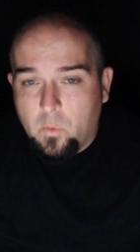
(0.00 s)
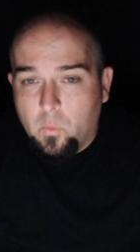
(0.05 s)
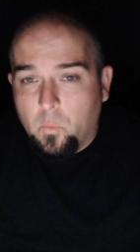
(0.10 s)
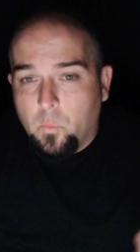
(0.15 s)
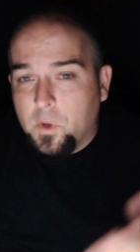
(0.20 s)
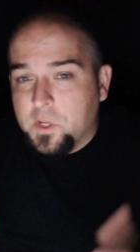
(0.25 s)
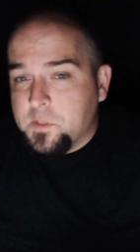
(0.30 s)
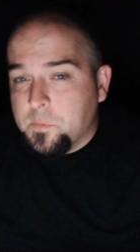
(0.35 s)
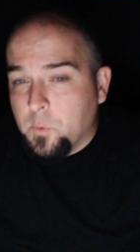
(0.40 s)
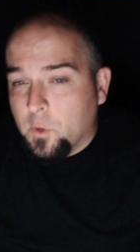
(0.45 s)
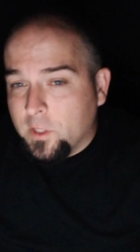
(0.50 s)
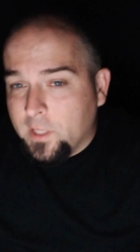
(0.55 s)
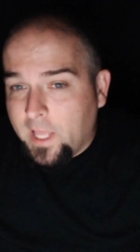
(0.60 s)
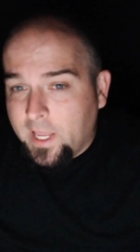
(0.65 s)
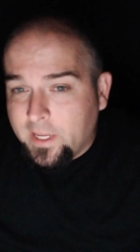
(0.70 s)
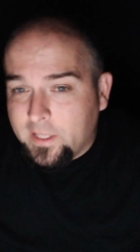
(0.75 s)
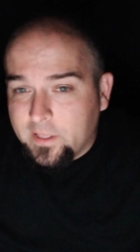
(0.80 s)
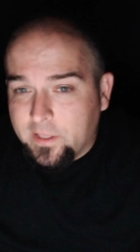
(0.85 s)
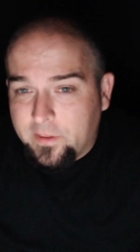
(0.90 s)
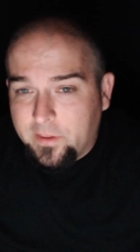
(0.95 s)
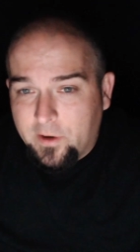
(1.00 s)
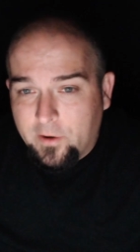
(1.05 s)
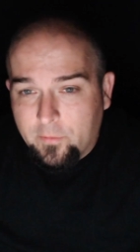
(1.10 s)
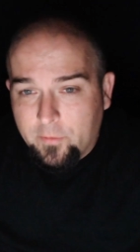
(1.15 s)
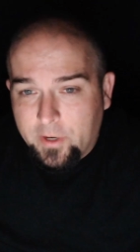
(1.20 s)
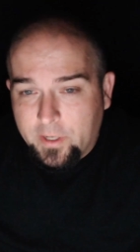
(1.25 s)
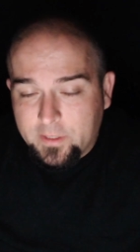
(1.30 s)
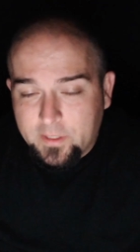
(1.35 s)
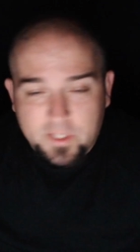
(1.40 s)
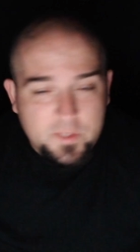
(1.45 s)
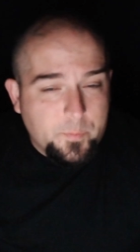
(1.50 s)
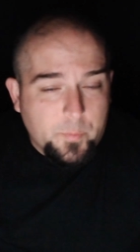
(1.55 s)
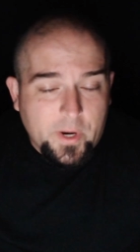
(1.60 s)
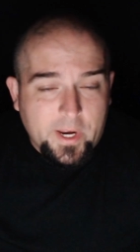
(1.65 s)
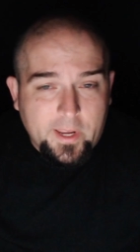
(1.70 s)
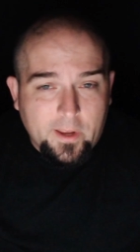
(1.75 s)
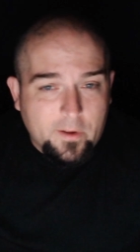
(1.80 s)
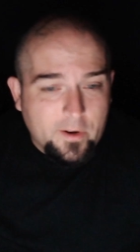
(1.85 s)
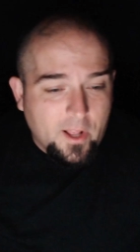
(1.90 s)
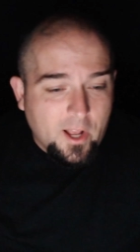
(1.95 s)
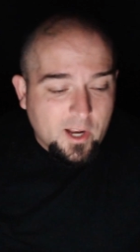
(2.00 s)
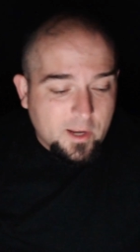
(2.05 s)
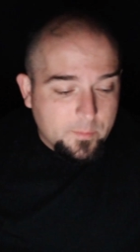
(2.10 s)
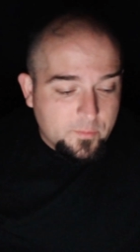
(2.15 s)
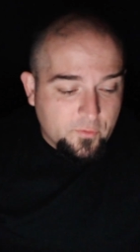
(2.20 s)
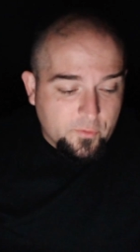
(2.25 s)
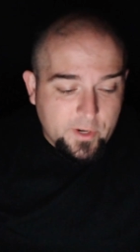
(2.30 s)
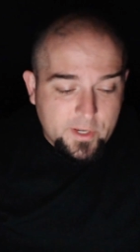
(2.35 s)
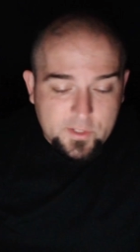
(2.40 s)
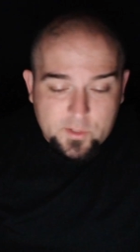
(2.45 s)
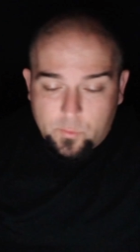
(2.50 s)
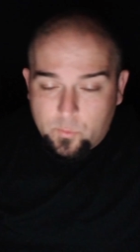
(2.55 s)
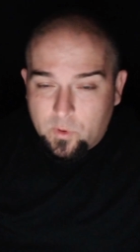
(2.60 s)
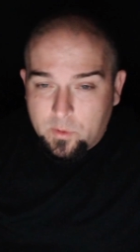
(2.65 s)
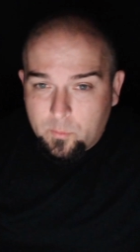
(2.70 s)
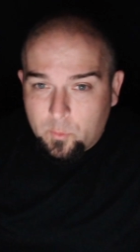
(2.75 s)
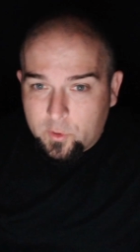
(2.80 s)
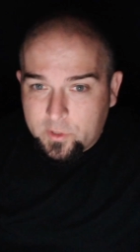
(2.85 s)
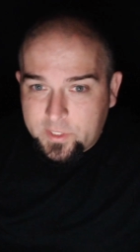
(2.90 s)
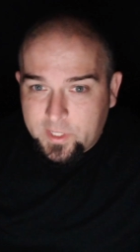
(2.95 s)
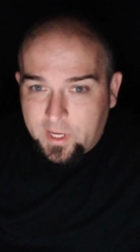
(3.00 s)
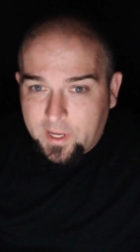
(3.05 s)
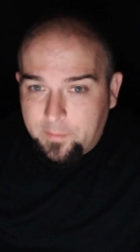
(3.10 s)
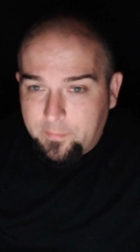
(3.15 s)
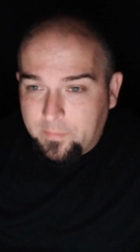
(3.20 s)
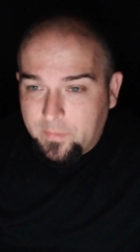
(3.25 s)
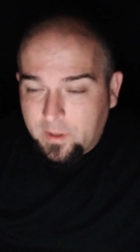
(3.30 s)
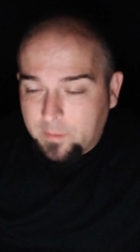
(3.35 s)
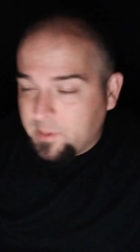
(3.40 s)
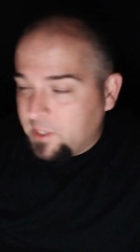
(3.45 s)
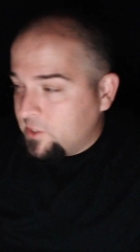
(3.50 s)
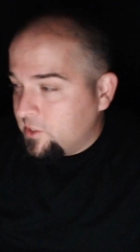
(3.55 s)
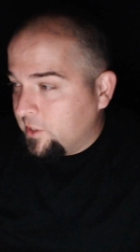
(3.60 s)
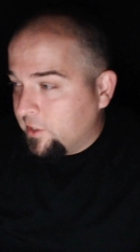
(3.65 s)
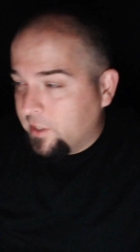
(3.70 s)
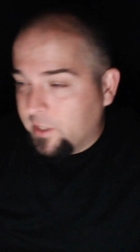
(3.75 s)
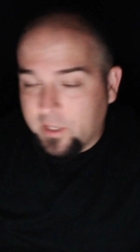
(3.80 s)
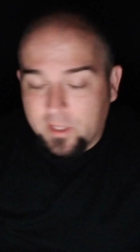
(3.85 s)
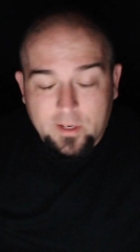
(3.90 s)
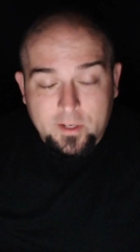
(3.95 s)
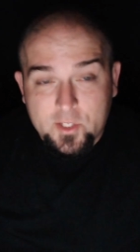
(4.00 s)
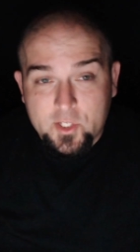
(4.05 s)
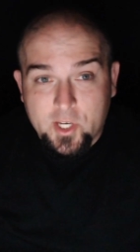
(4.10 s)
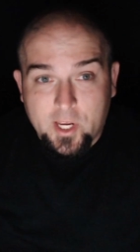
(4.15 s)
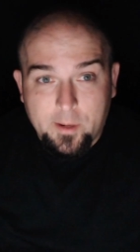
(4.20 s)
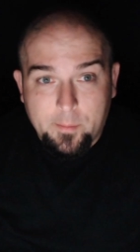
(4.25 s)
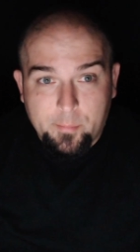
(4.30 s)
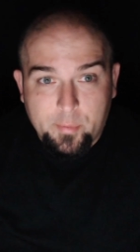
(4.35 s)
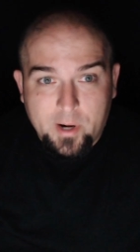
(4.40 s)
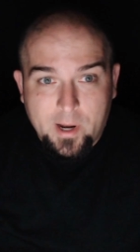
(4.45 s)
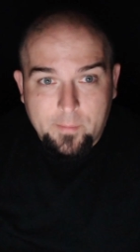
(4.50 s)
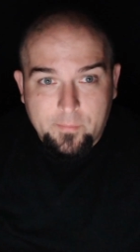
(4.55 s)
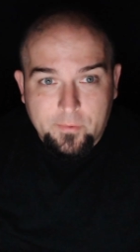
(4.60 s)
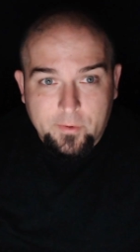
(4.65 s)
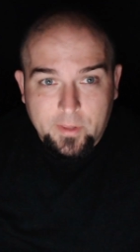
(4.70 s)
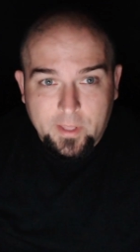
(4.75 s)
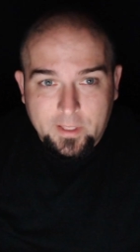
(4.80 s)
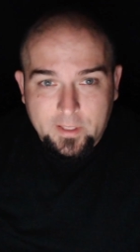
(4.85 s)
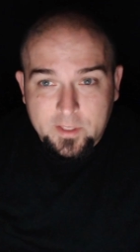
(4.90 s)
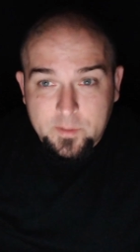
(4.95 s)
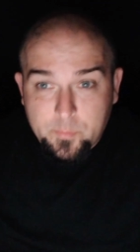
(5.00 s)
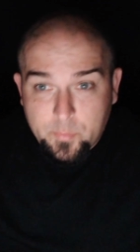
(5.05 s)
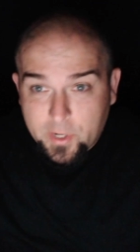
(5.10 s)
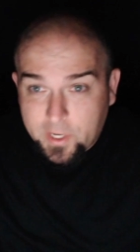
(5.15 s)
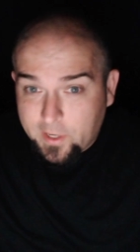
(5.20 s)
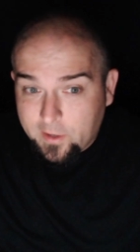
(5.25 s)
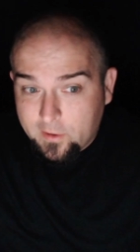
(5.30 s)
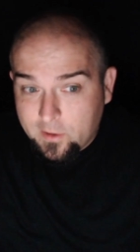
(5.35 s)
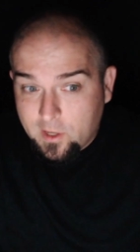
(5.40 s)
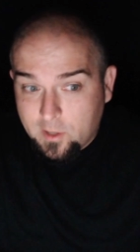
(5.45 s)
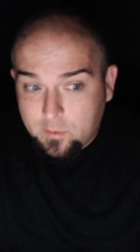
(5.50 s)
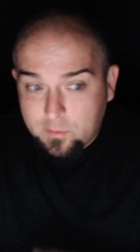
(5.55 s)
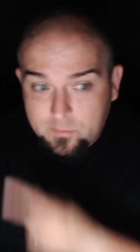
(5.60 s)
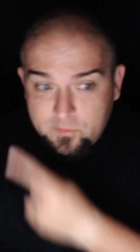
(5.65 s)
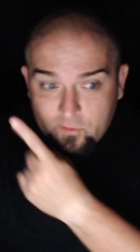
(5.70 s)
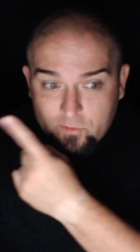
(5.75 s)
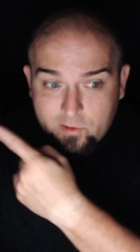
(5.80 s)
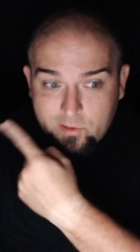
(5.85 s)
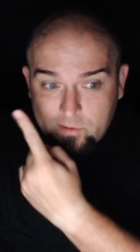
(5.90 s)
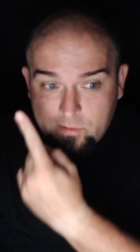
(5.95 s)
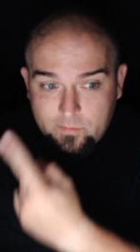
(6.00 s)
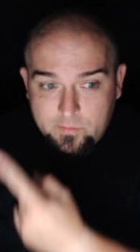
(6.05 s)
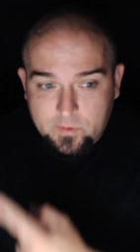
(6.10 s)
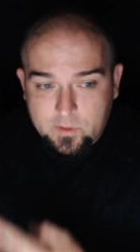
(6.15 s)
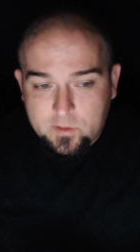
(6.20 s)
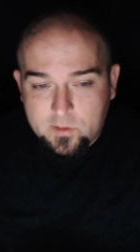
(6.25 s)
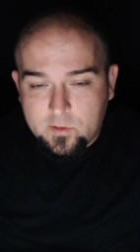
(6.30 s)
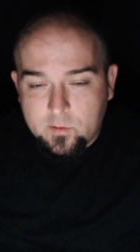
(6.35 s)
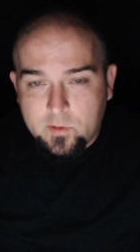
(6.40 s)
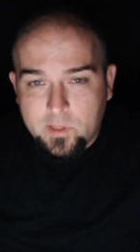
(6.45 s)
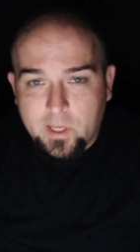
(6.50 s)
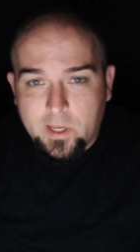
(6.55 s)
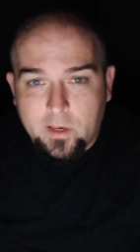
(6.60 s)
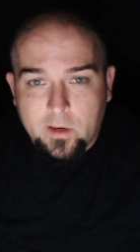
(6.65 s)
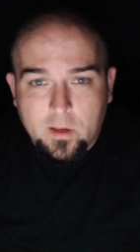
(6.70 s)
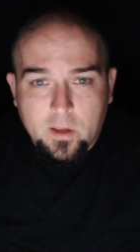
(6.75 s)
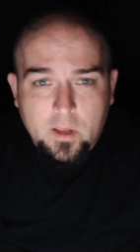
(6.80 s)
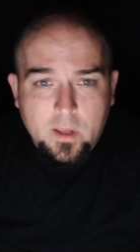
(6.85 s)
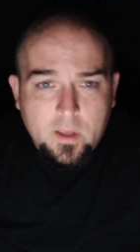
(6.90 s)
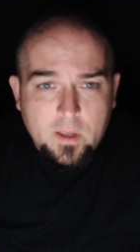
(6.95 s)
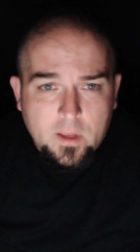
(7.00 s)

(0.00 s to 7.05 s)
What's more likely there, Rick? Let's break out Occam's razor one more time. I'm actually going to get a giant prop for that. Let's break out Occam's razor. Let's do that.